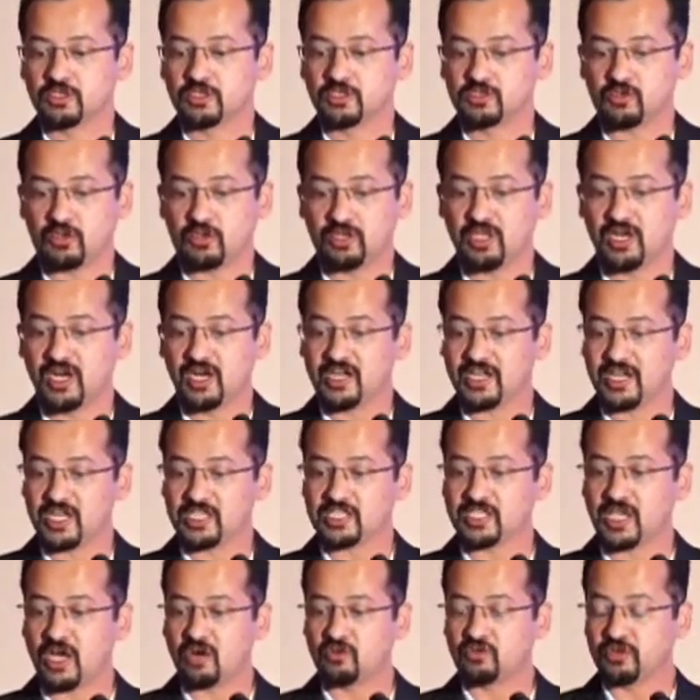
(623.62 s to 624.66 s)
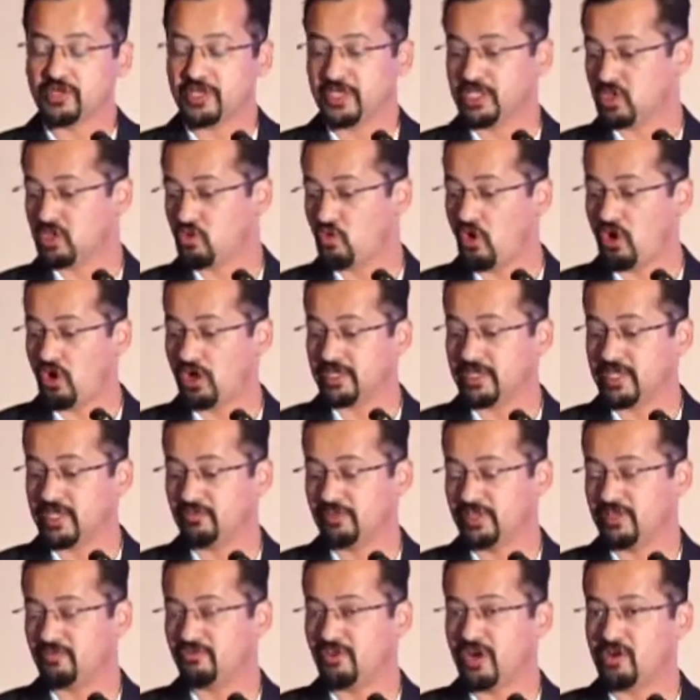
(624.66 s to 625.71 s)
So lung ultrasound in the ward,
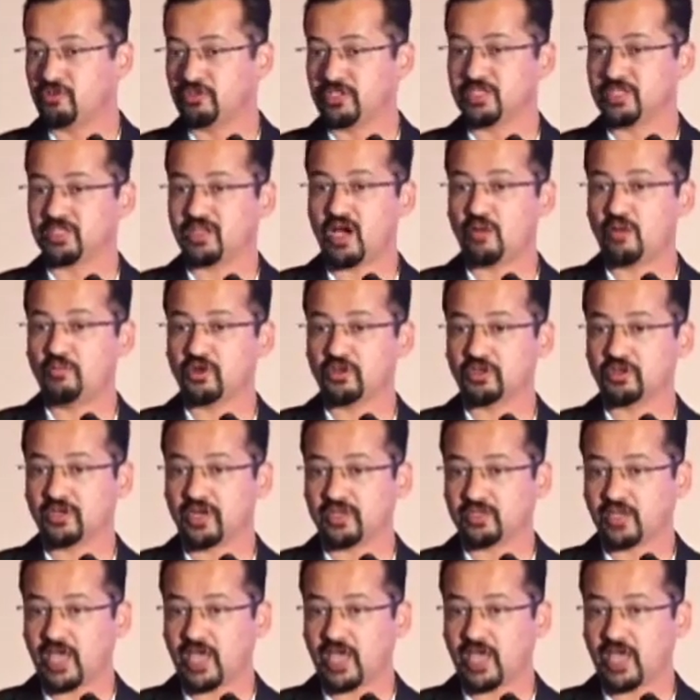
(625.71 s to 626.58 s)
even they found that about